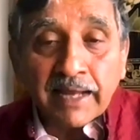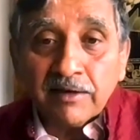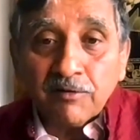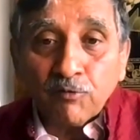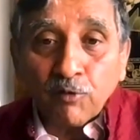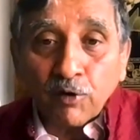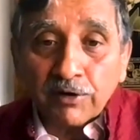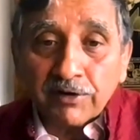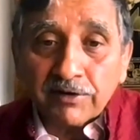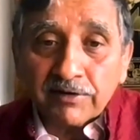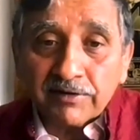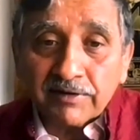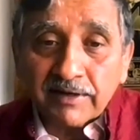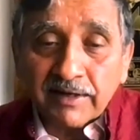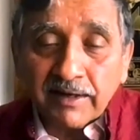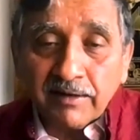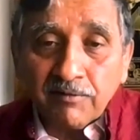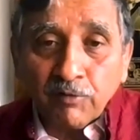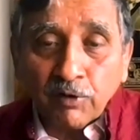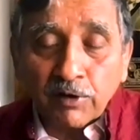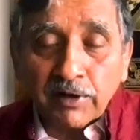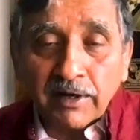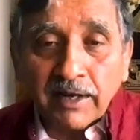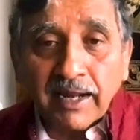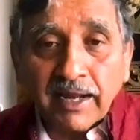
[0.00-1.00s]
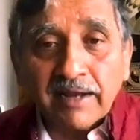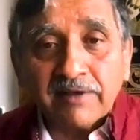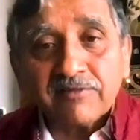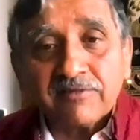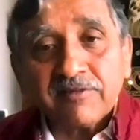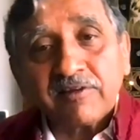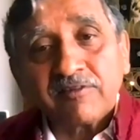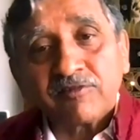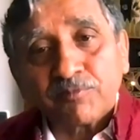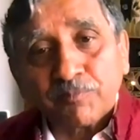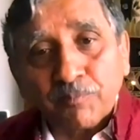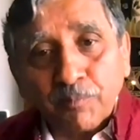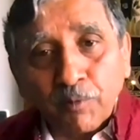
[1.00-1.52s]
I think what gets
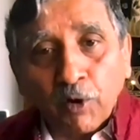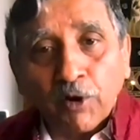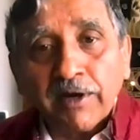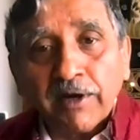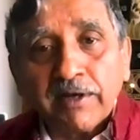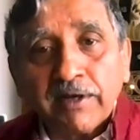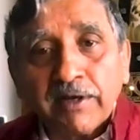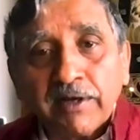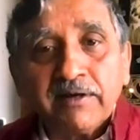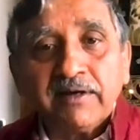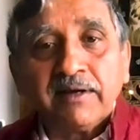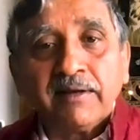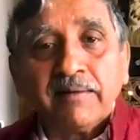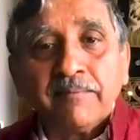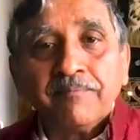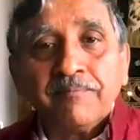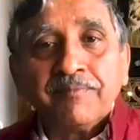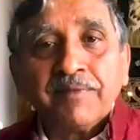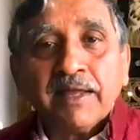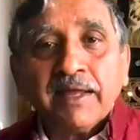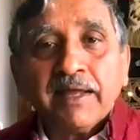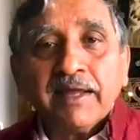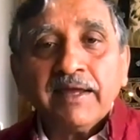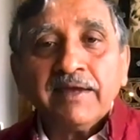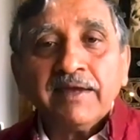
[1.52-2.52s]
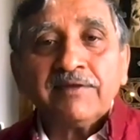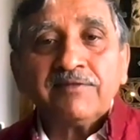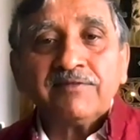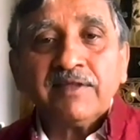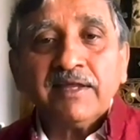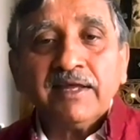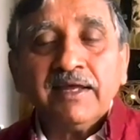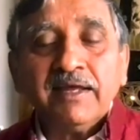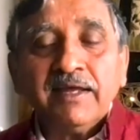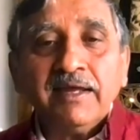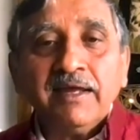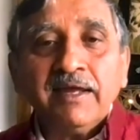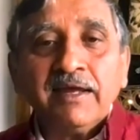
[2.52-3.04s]
exploited is
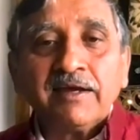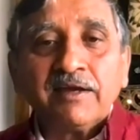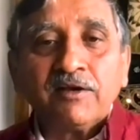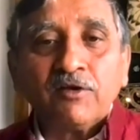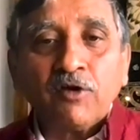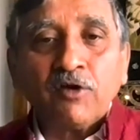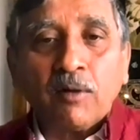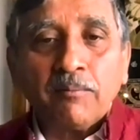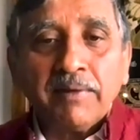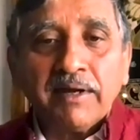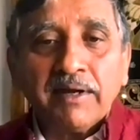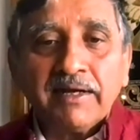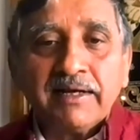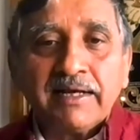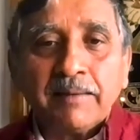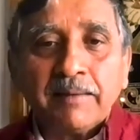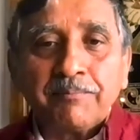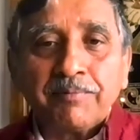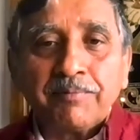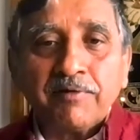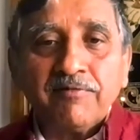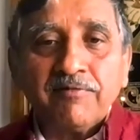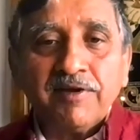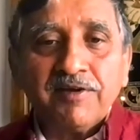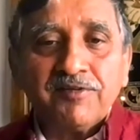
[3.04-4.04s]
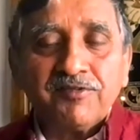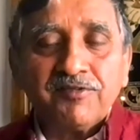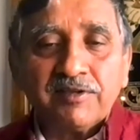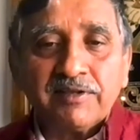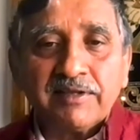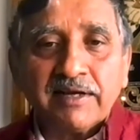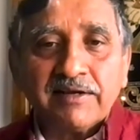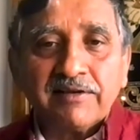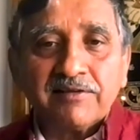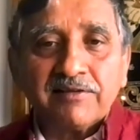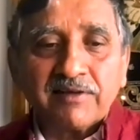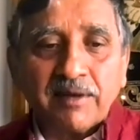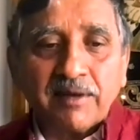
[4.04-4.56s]
the economic deprivation
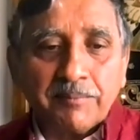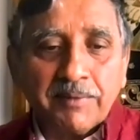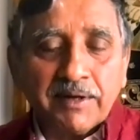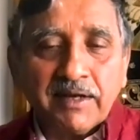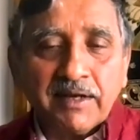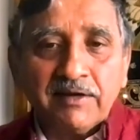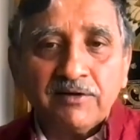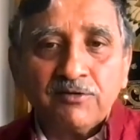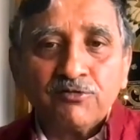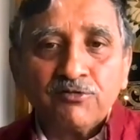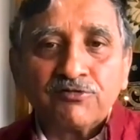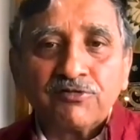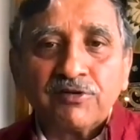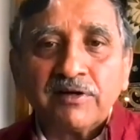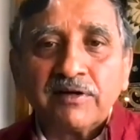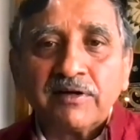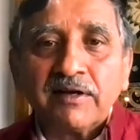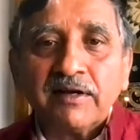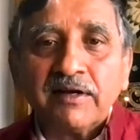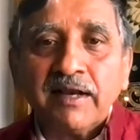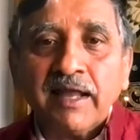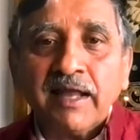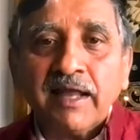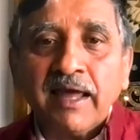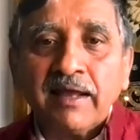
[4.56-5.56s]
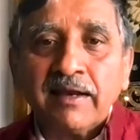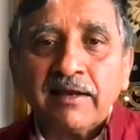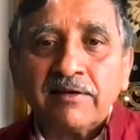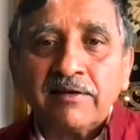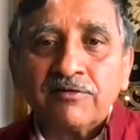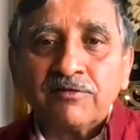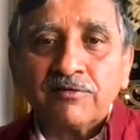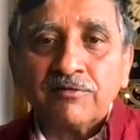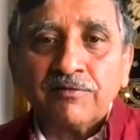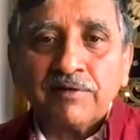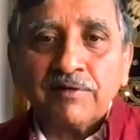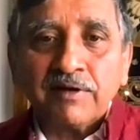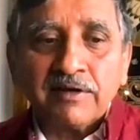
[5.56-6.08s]
that is coming into certain
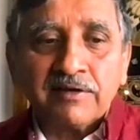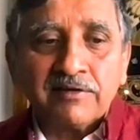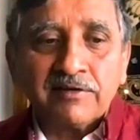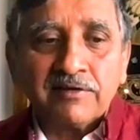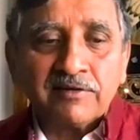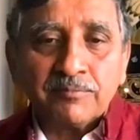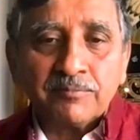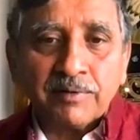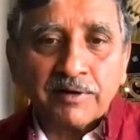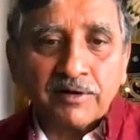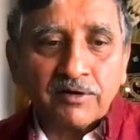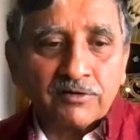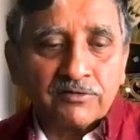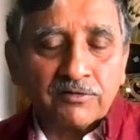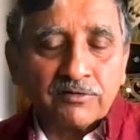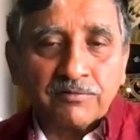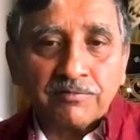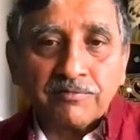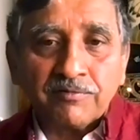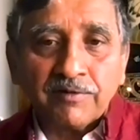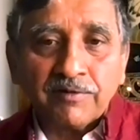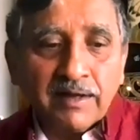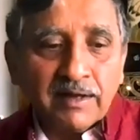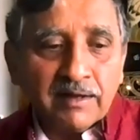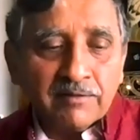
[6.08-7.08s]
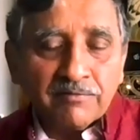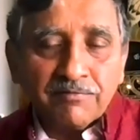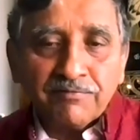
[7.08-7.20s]
areas or villages because of